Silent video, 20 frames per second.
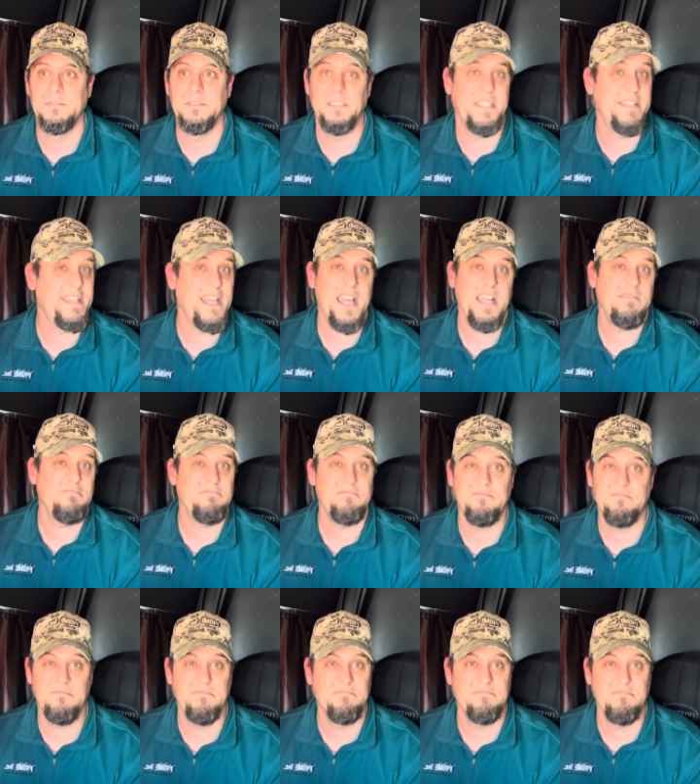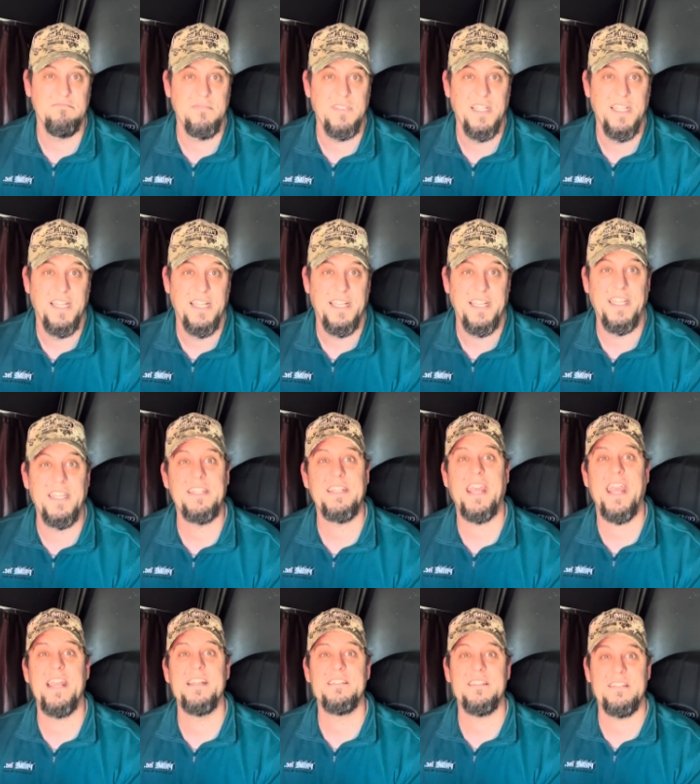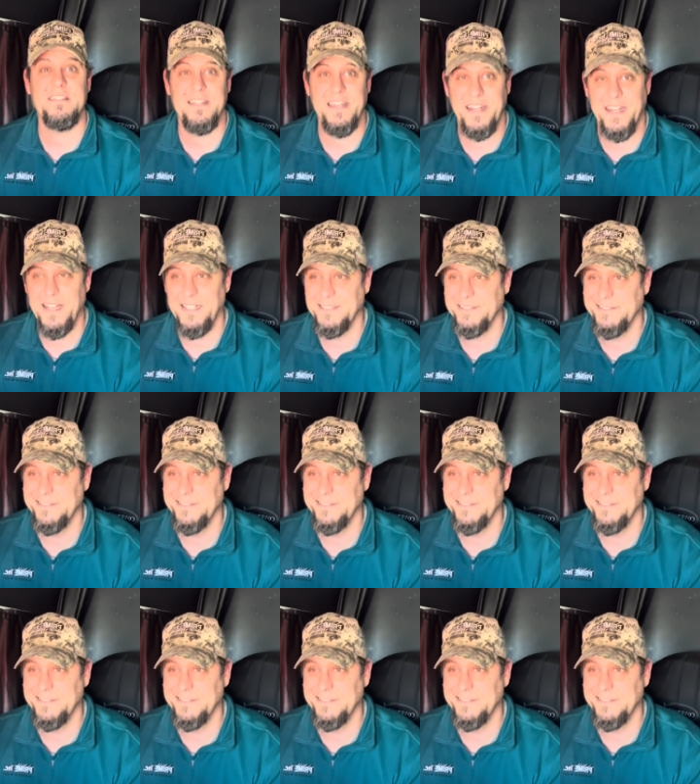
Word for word: did that. Get to Kansas City